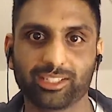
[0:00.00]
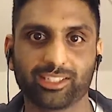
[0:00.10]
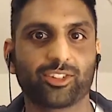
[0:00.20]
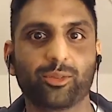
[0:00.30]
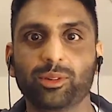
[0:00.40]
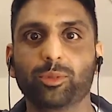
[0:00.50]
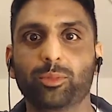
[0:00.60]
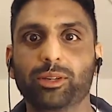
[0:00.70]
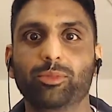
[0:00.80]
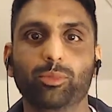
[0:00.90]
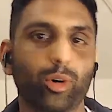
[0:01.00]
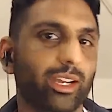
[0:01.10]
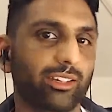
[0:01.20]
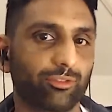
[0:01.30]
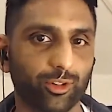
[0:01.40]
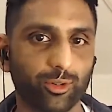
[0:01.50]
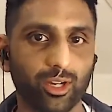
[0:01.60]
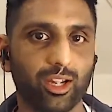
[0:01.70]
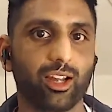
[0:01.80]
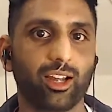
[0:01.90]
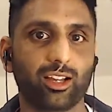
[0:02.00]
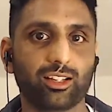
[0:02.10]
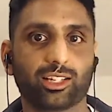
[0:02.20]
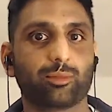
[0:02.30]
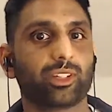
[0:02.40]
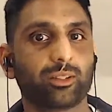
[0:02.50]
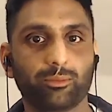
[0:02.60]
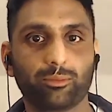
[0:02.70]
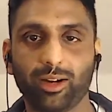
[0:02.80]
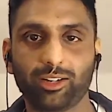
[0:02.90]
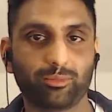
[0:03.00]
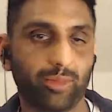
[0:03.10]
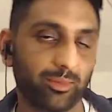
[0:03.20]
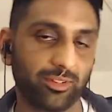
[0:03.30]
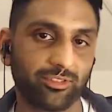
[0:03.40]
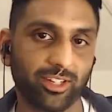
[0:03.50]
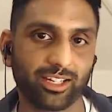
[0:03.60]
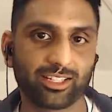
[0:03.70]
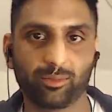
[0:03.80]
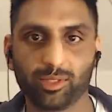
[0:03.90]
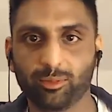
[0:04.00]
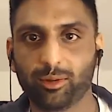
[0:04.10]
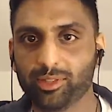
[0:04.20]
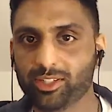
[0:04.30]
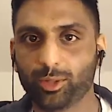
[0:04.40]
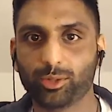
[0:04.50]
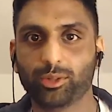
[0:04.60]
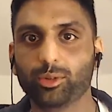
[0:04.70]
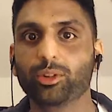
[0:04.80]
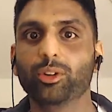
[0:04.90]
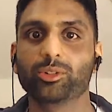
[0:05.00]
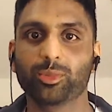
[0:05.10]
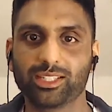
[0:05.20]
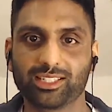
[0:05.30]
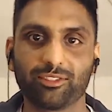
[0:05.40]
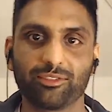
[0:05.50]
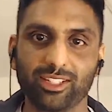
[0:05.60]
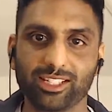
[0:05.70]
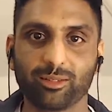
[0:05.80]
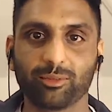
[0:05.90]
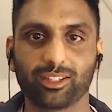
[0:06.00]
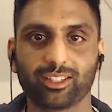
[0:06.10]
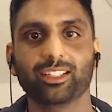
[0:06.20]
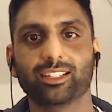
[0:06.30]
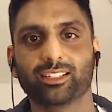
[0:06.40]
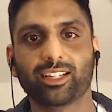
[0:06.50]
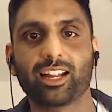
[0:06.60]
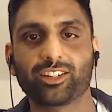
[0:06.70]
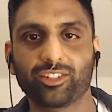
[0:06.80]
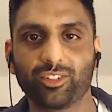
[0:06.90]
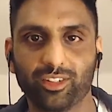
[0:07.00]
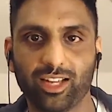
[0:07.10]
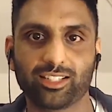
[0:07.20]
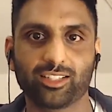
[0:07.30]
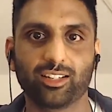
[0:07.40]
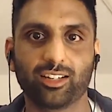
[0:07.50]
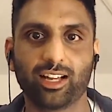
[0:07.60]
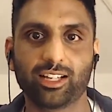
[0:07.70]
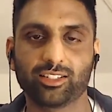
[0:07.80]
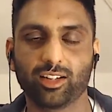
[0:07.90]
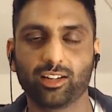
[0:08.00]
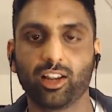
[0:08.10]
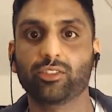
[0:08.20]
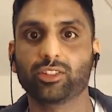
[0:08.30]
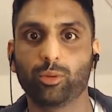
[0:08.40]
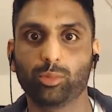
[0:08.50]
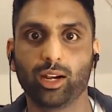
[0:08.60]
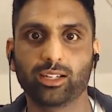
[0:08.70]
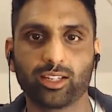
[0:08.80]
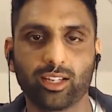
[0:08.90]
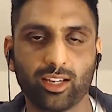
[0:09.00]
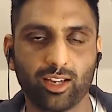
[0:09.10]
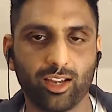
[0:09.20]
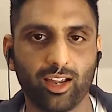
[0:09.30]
it, because there's so many more people breaking through. Some of them might be fake, some of them might be genuine. Who knows? But it's definitely something that is catching on as a lifestyle brand.